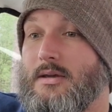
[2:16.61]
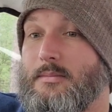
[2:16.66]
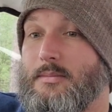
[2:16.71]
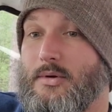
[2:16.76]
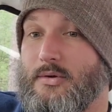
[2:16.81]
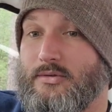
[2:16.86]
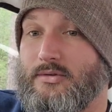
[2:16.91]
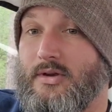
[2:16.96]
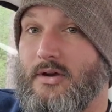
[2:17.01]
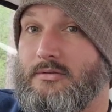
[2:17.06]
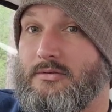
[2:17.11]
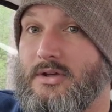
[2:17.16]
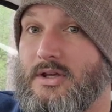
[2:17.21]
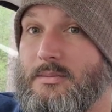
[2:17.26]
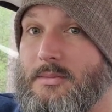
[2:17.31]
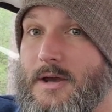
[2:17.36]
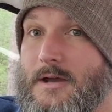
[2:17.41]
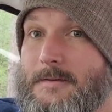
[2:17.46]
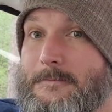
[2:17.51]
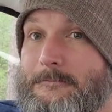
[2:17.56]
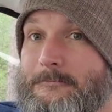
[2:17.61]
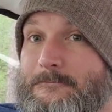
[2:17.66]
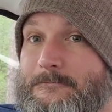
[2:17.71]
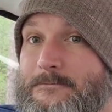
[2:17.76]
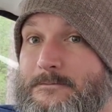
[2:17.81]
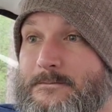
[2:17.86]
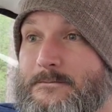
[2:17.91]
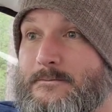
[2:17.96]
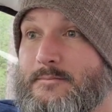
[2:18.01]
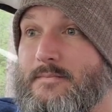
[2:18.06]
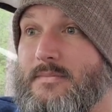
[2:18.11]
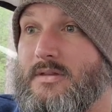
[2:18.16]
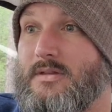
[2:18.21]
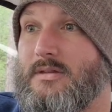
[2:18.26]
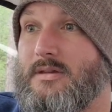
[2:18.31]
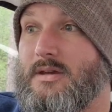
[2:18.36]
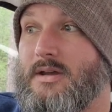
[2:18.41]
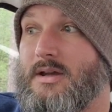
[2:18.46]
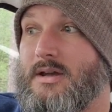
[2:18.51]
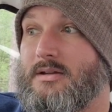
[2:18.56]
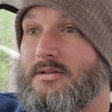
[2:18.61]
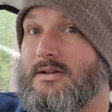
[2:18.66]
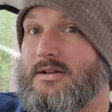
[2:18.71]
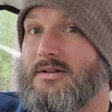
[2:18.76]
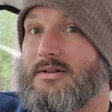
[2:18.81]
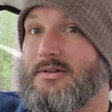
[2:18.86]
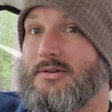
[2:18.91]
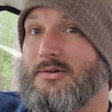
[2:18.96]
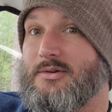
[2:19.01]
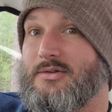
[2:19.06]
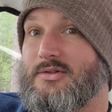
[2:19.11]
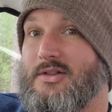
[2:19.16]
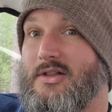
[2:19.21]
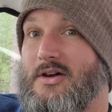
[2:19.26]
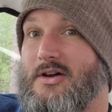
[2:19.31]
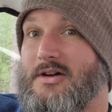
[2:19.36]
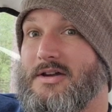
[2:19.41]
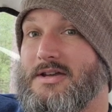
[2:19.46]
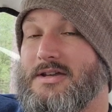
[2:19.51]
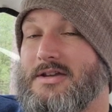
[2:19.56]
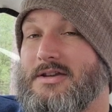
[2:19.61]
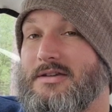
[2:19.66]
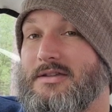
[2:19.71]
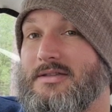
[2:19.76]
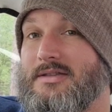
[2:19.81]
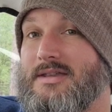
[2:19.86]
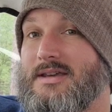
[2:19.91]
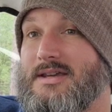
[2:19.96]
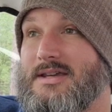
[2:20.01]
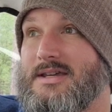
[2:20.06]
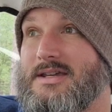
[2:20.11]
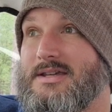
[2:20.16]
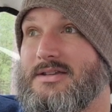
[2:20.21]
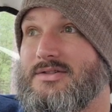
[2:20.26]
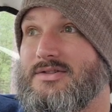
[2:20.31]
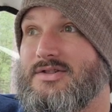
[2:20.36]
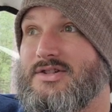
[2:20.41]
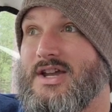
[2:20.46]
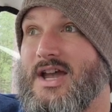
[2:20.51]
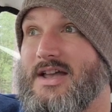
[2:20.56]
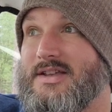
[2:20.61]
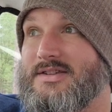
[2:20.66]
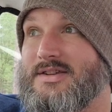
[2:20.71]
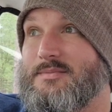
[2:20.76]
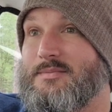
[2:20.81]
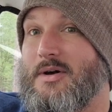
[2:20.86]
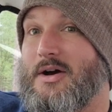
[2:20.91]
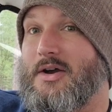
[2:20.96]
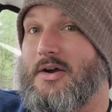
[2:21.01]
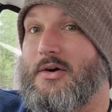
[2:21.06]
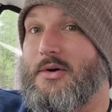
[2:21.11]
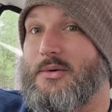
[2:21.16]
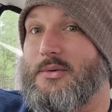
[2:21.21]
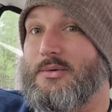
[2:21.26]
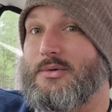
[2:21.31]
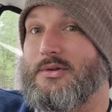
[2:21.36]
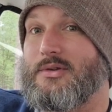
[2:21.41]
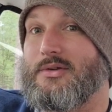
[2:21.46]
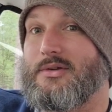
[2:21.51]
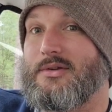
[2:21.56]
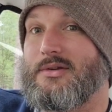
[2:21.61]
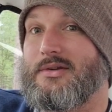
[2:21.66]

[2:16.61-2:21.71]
Bought it off eBay, and it looks like the jets in my old